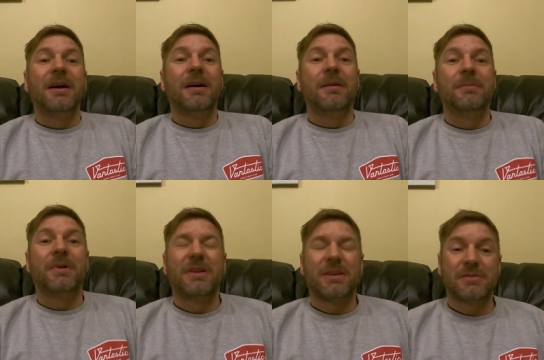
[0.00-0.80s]
um,
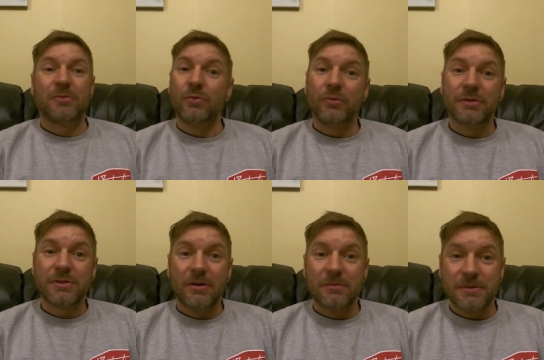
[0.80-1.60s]
I guess all the
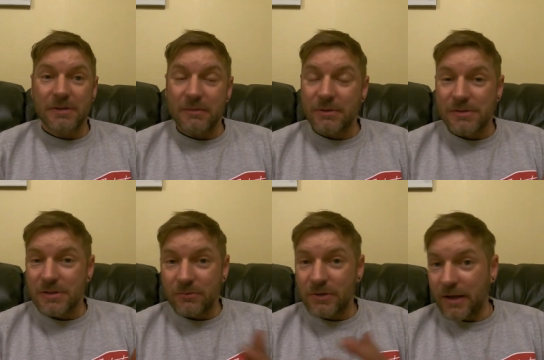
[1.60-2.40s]
times that they've been
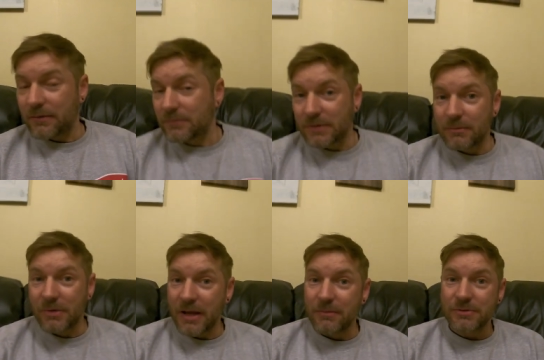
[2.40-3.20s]
sold out they've
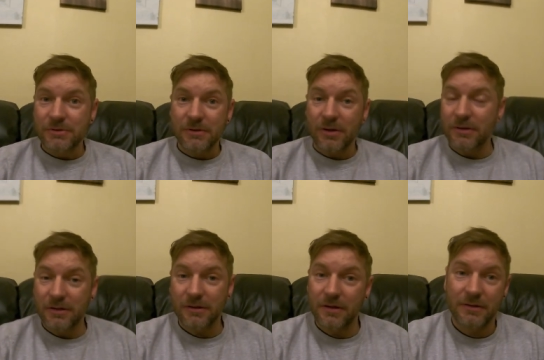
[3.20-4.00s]
been able to
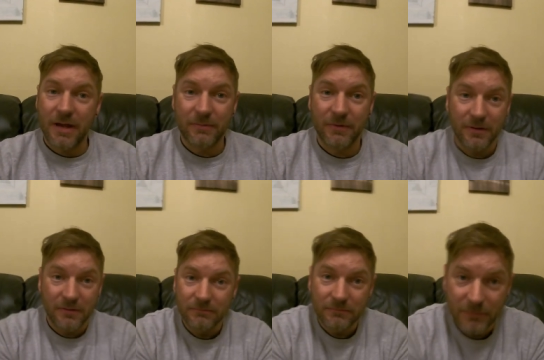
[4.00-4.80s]
like adapt it
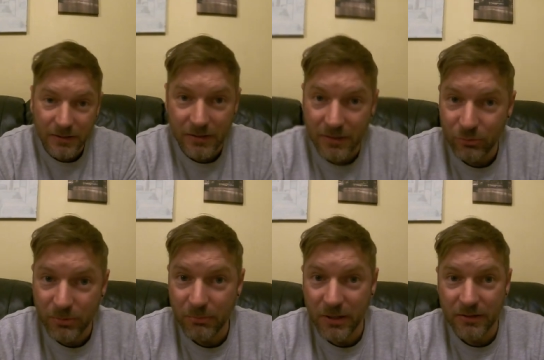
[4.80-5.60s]
and make it a little
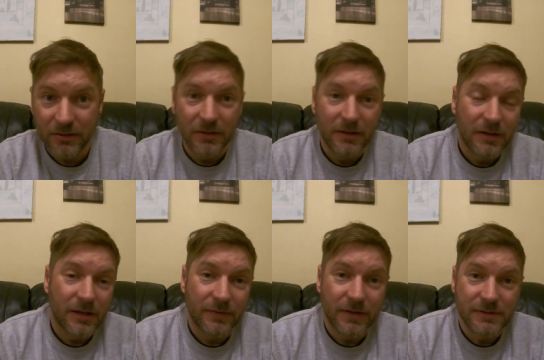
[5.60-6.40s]
bit better
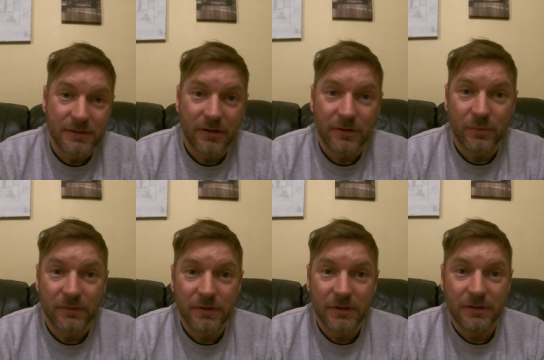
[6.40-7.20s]
and they started
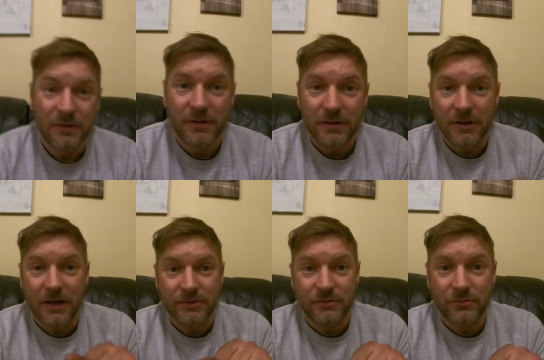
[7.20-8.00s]
with the
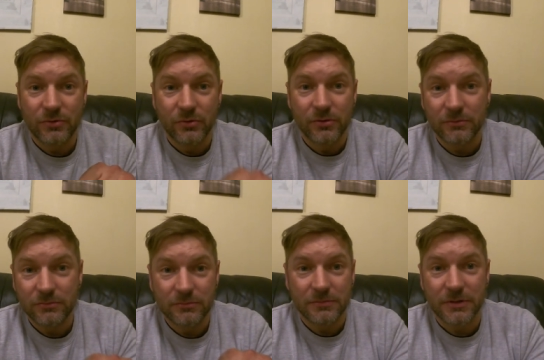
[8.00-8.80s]
actual
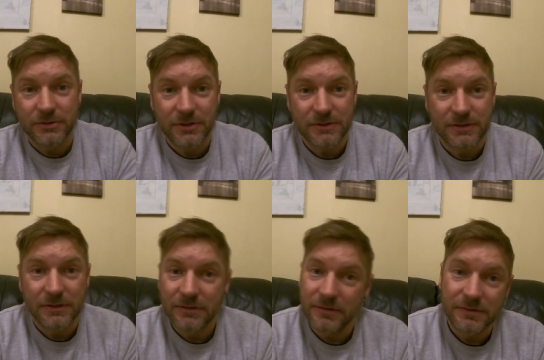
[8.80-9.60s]
coil
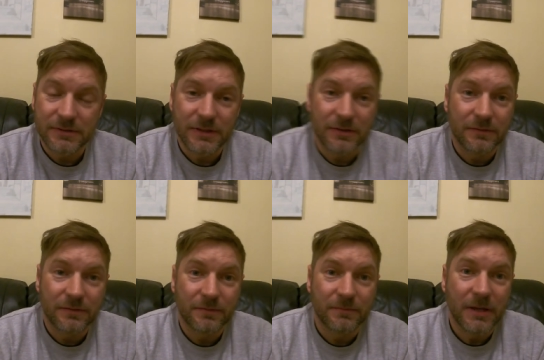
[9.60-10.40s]
adjuster instead of
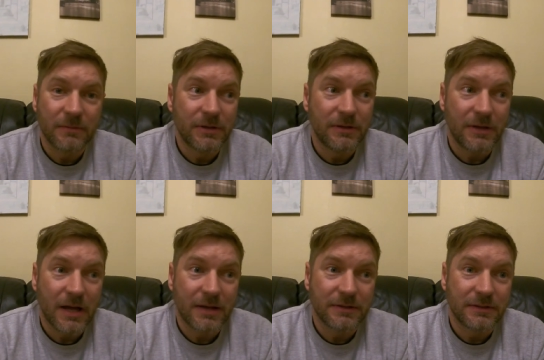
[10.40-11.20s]
maybe
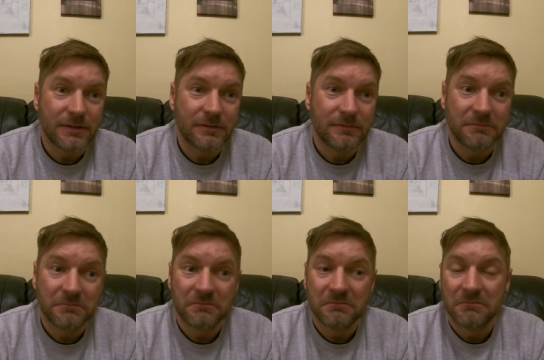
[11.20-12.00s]
adding
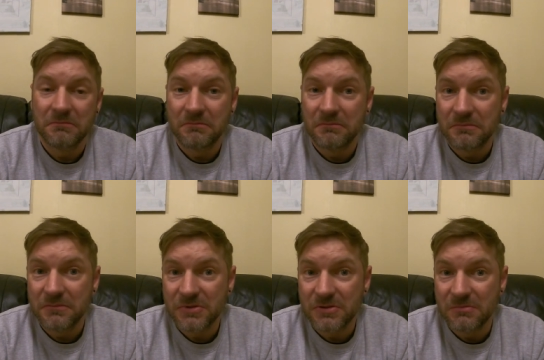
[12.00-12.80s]

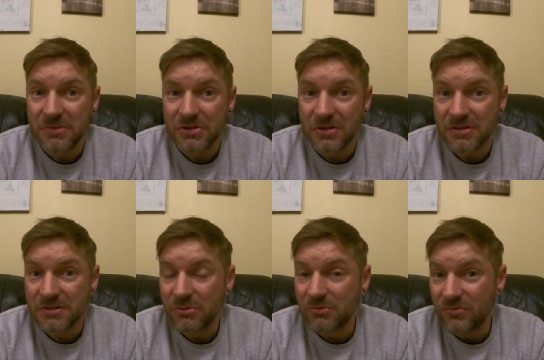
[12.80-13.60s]
some
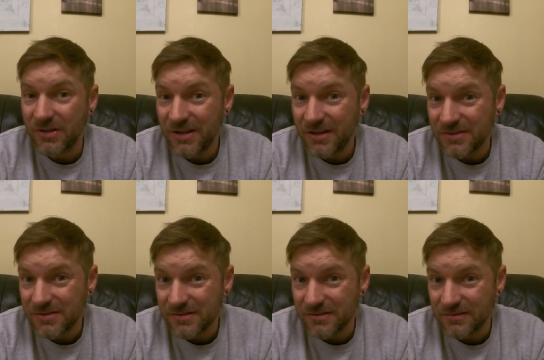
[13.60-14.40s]
adjustable
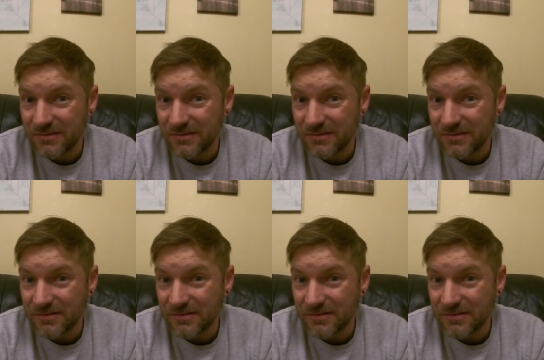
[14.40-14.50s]
rears.